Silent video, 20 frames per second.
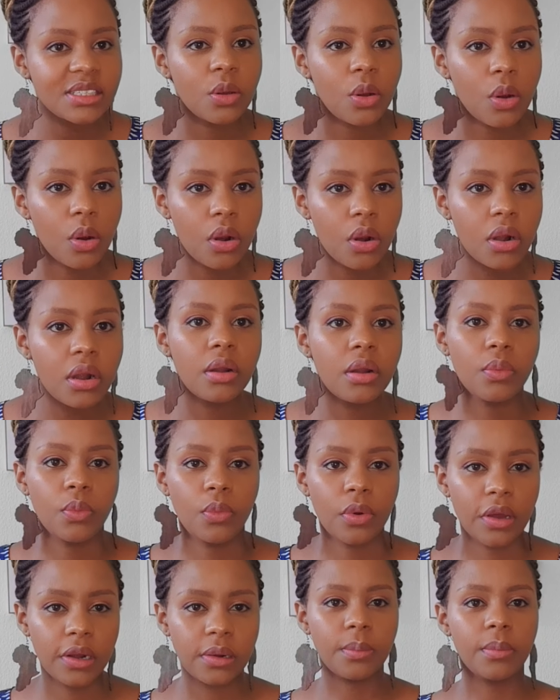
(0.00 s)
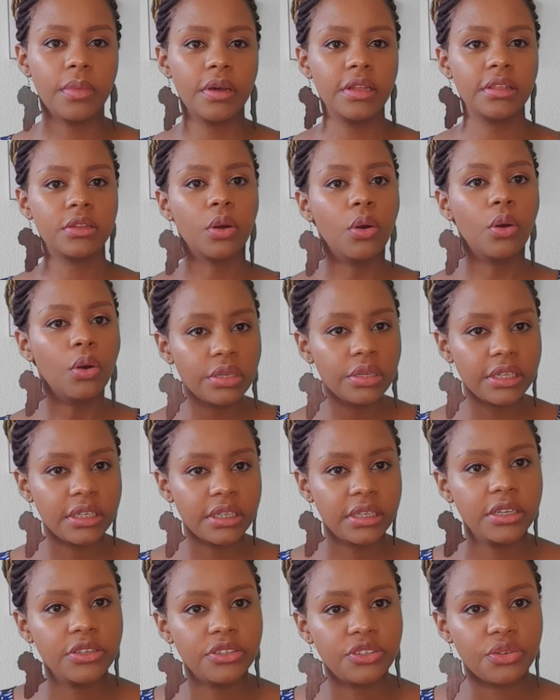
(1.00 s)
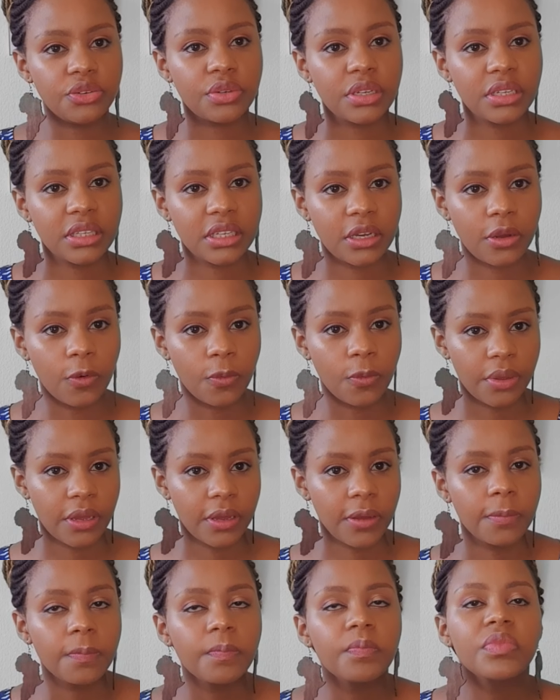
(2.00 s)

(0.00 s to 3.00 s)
or 1 month holiday during their au pair.